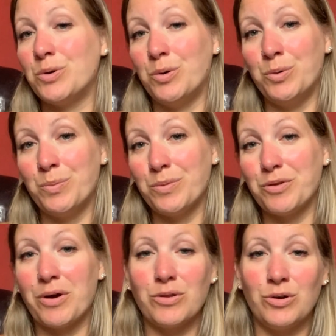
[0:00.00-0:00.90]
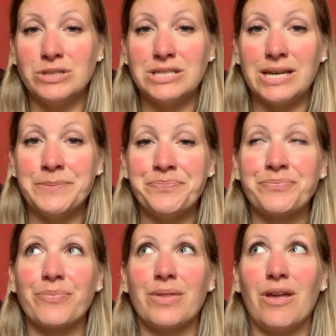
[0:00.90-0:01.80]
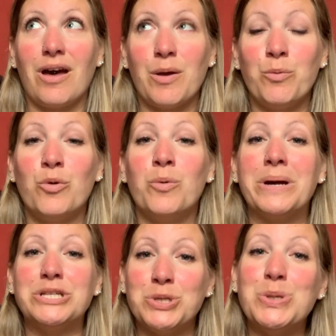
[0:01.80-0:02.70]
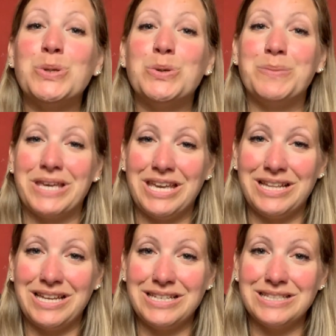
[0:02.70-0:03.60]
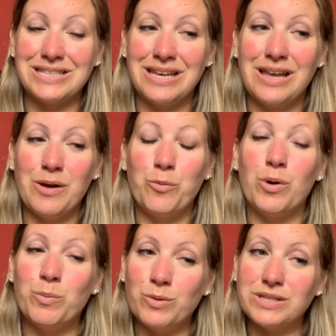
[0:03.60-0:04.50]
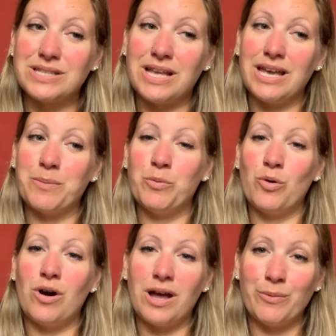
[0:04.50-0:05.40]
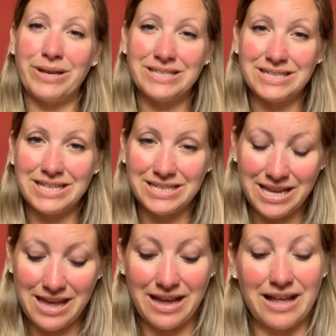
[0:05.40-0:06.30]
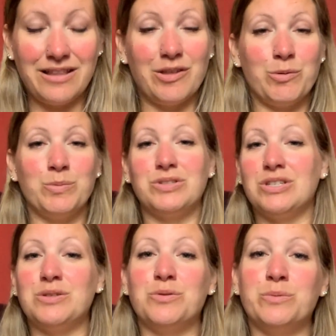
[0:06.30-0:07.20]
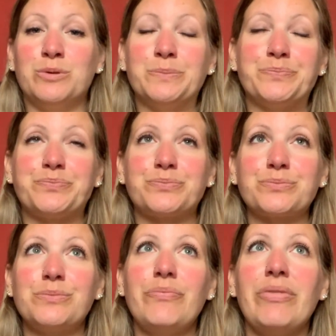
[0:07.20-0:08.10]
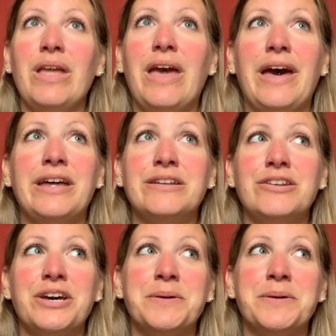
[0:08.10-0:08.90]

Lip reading: all throughout the holiday. I wore my 2 bikinis. One was like more high-waisted and the other one was just normal. And